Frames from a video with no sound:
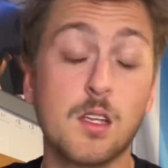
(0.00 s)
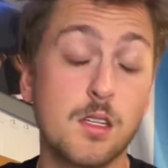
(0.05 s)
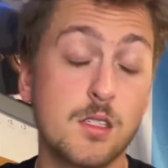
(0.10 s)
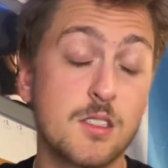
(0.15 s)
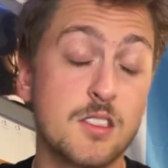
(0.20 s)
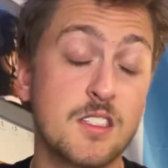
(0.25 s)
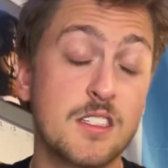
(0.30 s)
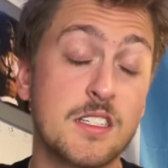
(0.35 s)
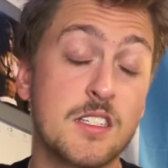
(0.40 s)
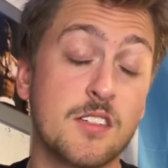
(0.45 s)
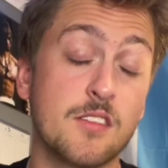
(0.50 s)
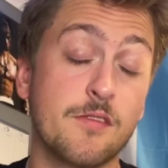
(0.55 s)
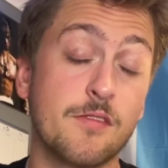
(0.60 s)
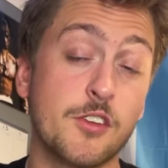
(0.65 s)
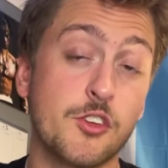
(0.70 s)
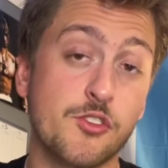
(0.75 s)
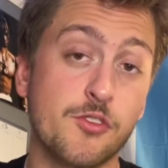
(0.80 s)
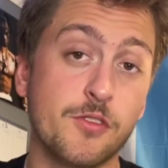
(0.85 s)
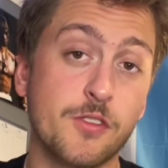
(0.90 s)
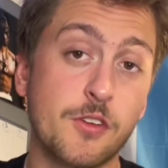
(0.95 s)
season
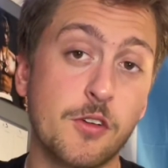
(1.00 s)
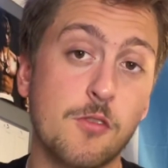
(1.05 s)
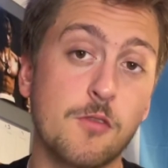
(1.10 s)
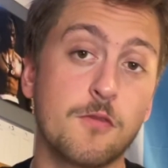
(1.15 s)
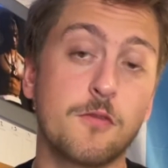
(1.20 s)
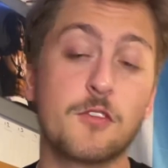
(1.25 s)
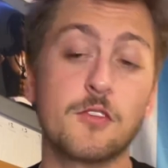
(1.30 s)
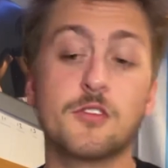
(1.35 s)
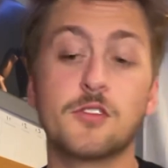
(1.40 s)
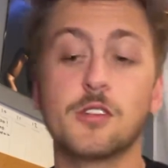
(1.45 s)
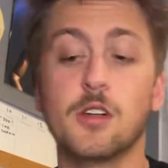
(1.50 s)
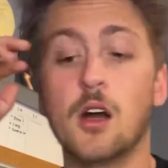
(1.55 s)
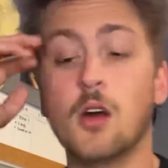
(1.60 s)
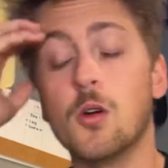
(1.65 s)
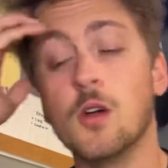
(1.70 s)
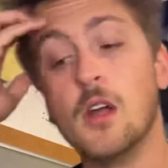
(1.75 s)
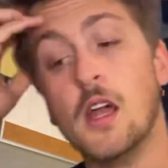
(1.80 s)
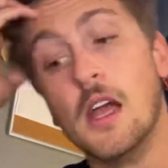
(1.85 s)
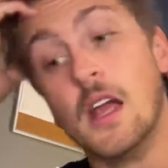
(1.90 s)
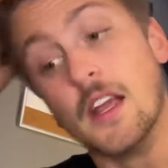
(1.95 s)
officially over.
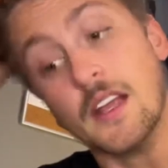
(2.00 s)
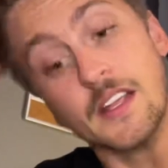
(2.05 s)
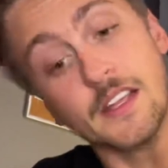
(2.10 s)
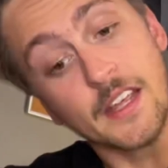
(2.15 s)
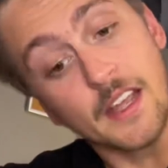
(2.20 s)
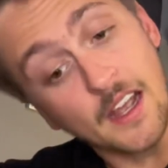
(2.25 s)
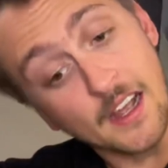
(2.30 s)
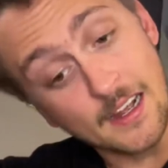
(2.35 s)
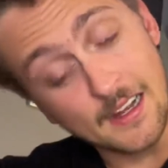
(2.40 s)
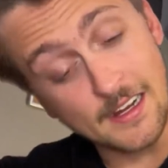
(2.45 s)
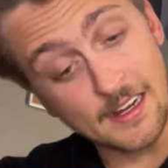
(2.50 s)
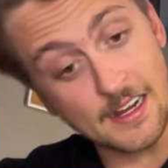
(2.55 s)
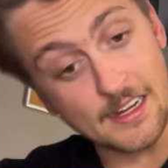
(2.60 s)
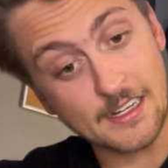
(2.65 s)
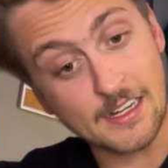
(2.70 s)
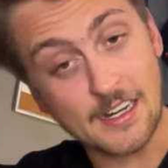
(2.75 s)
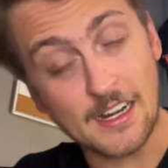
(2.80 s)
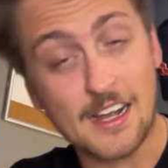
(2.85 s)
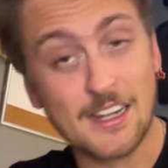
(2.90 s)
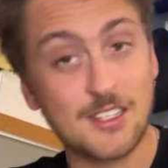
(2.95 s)
So, yeah,
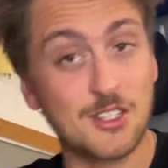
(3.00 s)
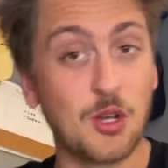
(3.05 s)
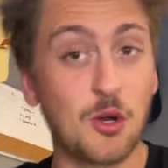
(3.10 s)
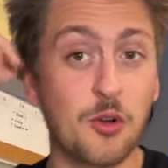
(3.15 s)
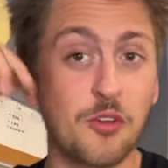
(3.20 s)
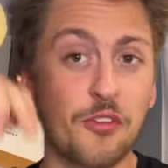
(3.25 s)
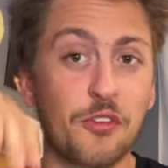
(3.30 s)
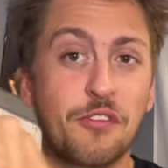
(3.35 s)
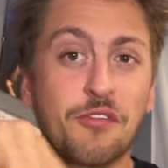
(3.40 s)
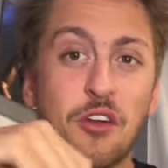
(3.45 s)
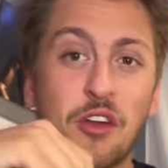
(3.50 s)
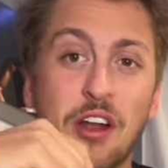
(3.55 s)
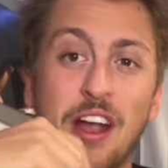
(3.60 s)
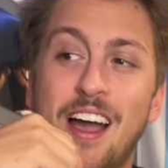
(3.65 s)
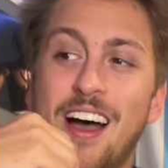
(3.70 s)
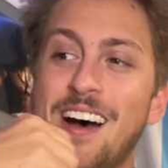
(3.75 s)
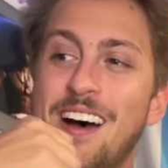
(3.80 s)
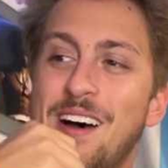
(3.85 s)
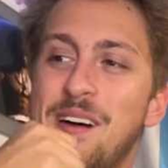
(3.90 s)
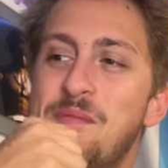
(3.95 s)
I totally
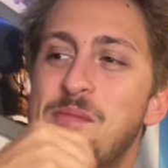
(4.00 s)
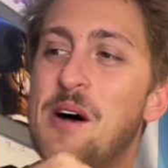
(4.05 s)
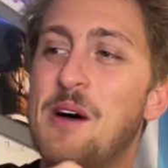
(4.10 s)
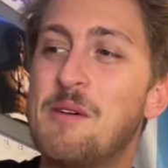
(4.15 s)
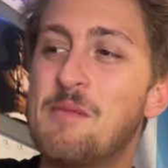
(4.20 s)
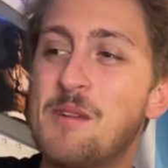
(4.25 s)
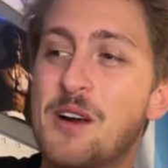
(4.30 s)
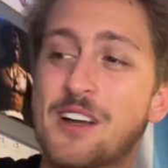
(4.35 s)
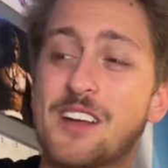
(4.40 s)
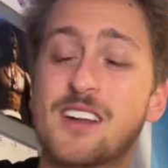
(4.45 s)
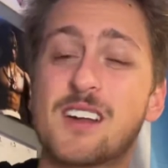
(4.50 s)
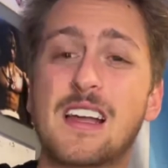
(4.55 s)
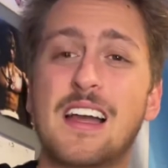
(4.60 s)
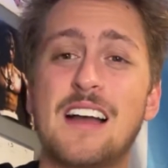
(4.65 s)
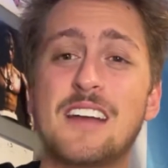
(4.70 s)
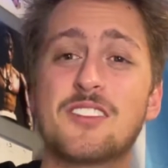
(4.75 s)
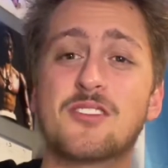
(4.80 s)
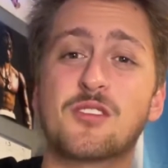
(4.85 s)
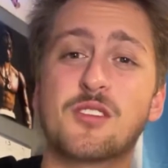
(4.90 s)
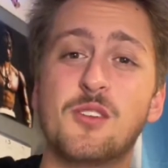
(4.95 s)
forgot about Micah
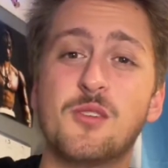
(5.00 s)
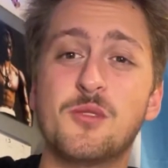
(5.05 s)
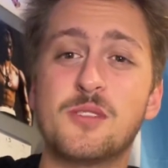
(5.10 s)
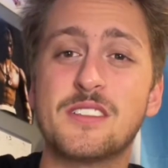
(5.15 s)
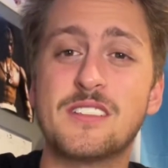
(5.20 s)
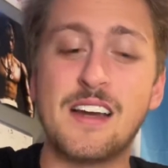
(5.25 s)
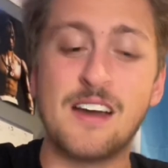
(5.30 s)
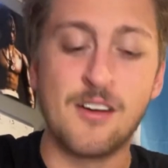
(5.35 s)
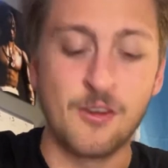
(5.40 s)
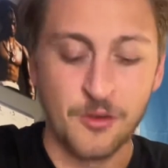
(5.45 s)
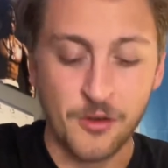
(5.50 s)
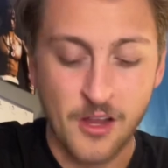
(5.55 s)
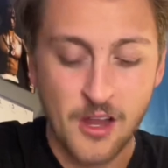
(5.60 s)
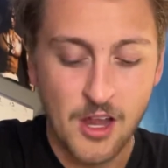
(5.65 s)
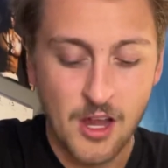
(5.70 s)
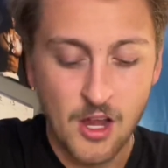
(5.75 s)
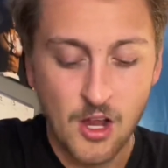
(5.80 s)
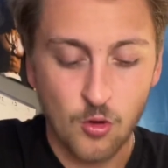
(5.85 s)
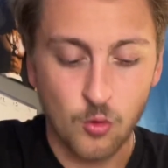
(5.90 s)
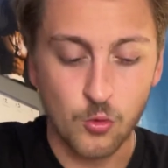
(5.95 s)
Kiser going down,
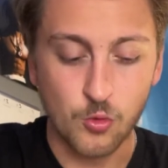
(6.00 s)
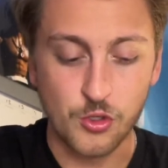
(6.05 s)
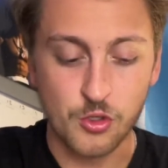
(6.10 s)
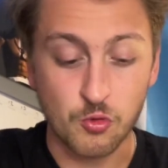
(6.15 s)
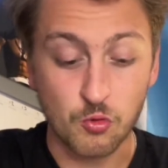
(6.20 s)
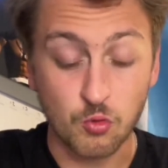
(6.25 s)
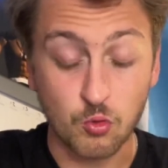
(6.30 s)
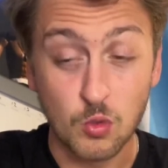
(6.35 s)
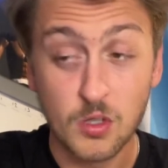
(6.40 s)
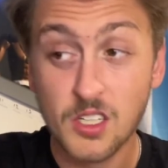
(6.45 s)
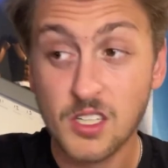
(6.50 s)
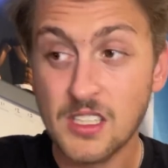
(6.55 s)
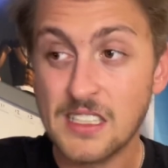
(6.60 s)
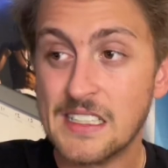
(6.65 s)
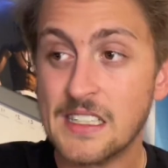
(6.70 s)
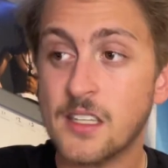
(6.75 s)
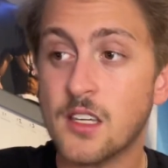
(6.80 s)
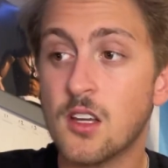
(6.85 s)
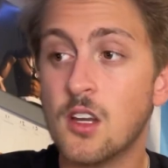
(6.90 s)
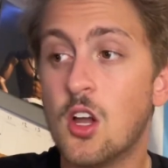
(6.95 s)
which
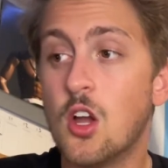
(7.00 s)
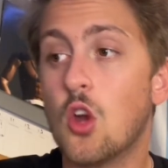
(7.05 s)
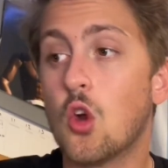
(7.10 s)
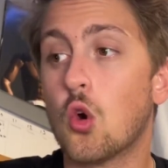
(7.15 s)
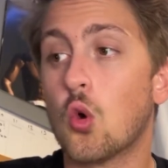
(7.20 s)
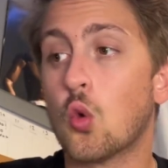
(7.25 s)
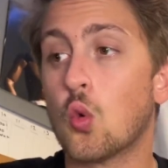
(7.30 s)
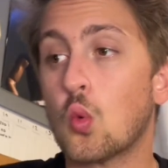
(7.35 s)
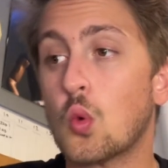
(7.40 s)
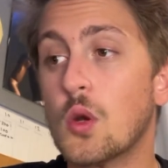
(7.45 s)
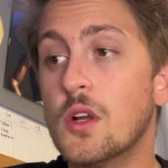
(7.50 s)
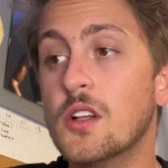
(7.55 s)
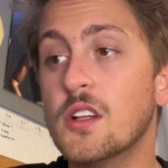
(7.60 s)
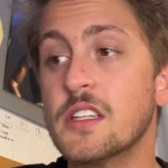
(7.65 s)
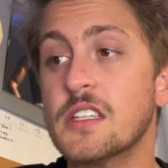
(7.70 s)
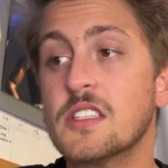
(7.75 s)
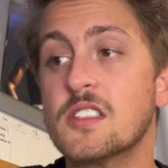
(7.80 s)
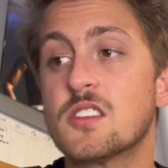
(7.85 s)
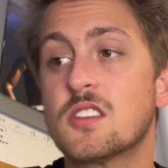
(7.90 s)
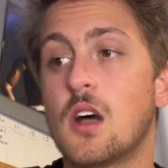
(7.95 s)
really,
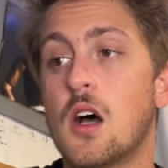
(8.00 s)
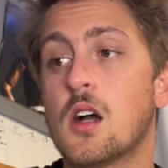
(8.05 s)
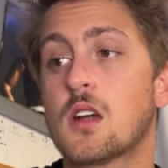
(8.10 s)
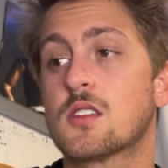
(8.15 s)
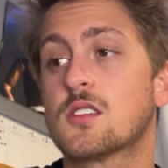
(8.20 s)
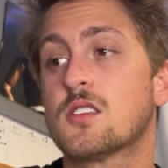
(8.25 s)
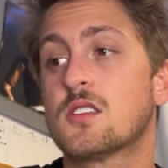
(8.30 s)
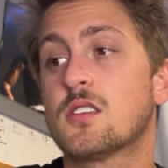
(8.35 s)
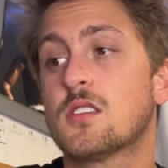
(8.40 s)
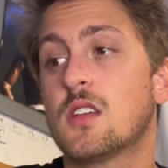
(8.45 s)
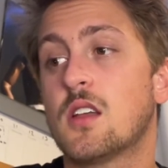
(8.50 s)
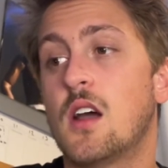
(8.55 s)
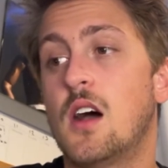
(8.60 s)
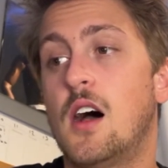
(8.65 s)
really sucks.